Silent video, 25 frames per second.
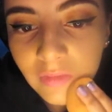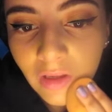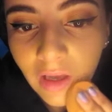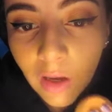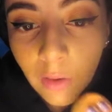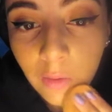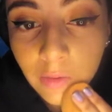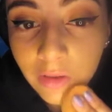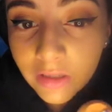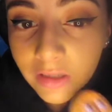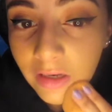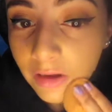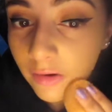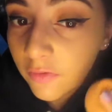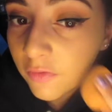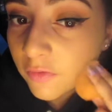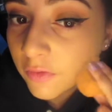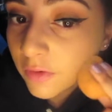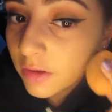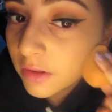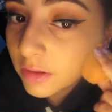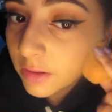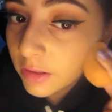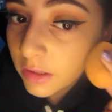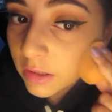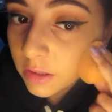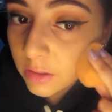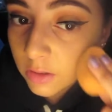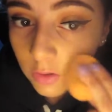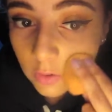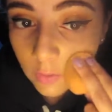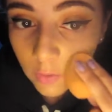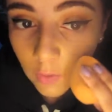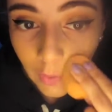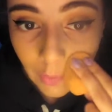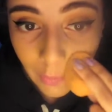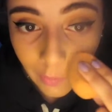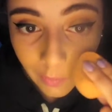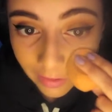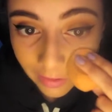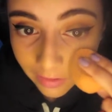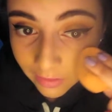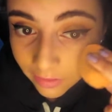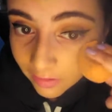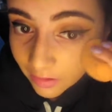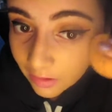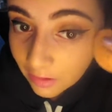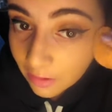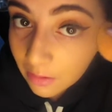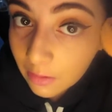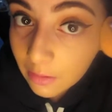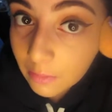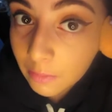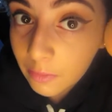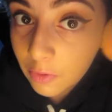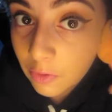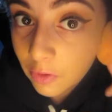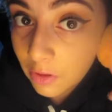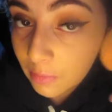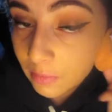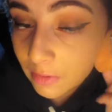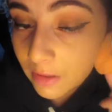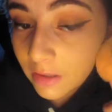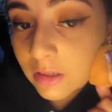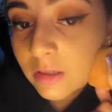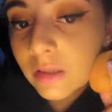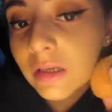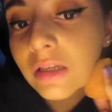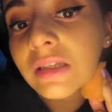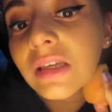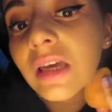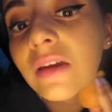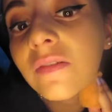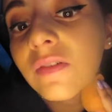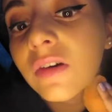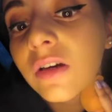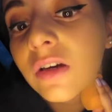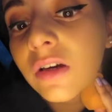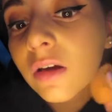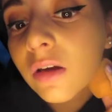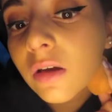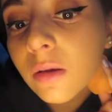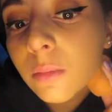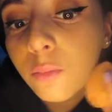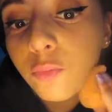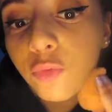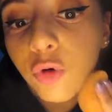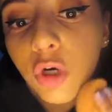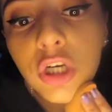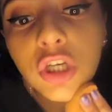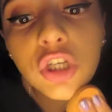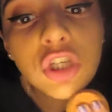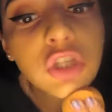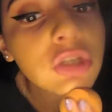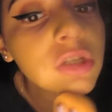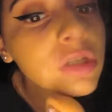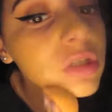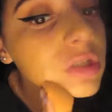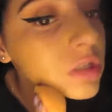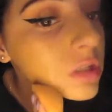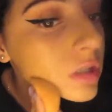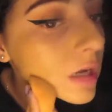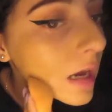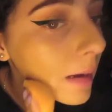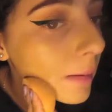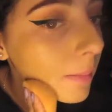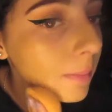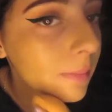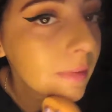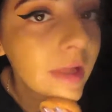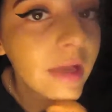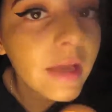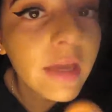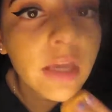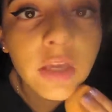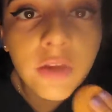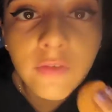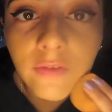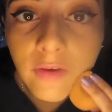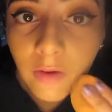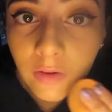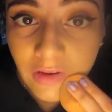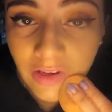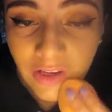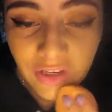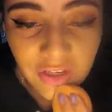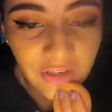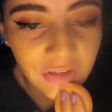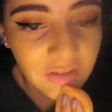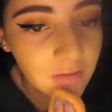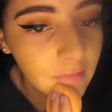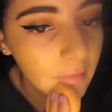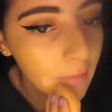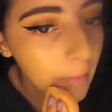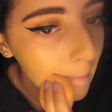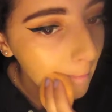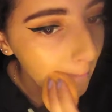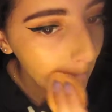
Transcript: I would definitely go with a beauty blender instead of a brush to apply your foundation.